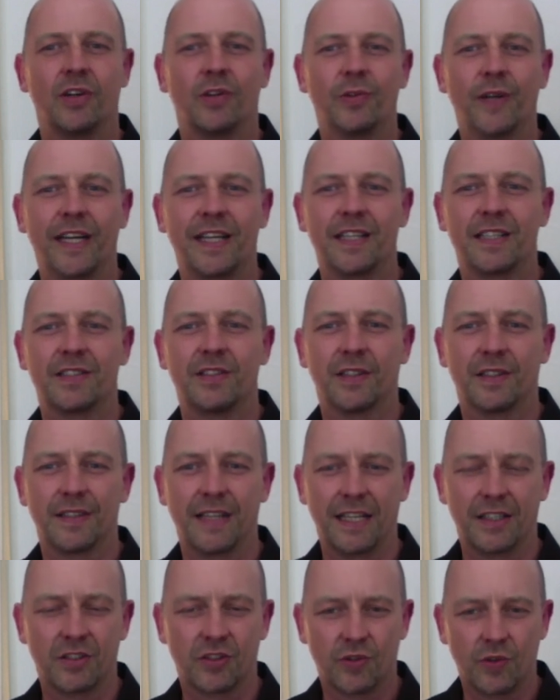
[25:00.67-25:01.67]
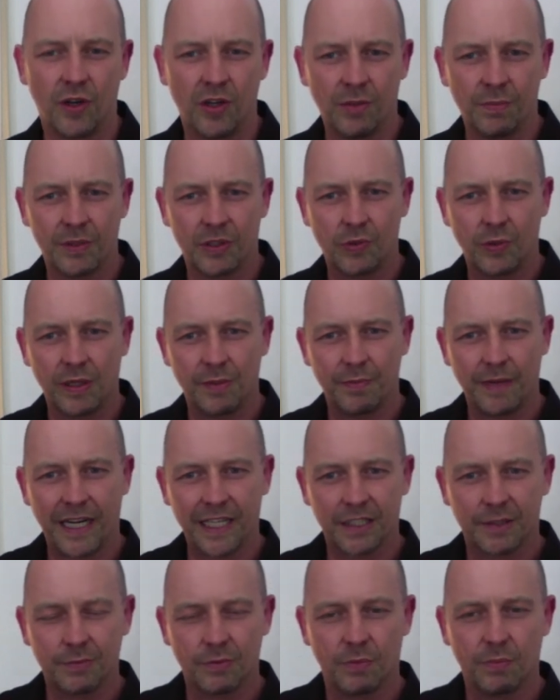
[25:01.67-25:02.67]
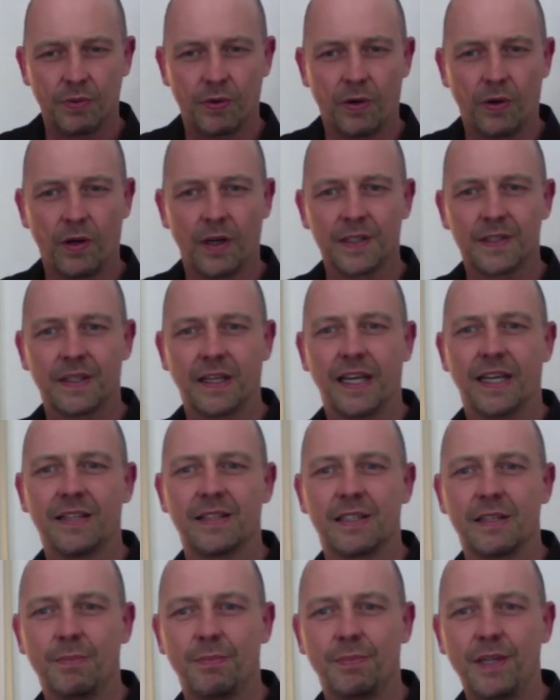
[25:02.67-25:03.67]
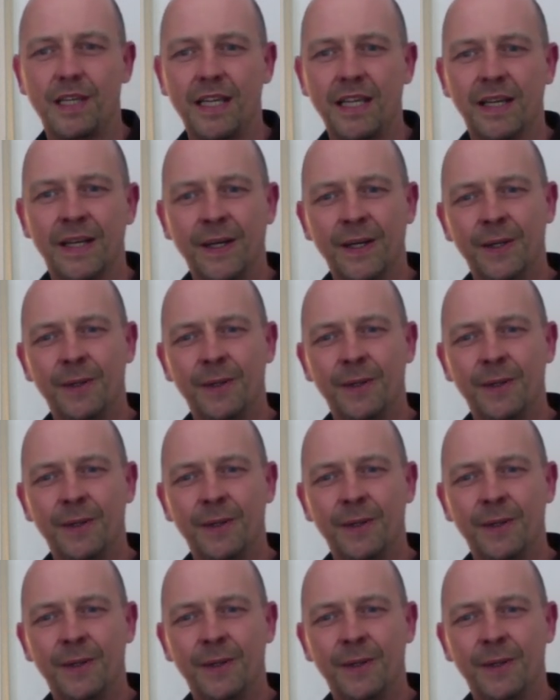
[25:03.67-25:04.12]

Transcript: already is not that strong between maximum pause and CP.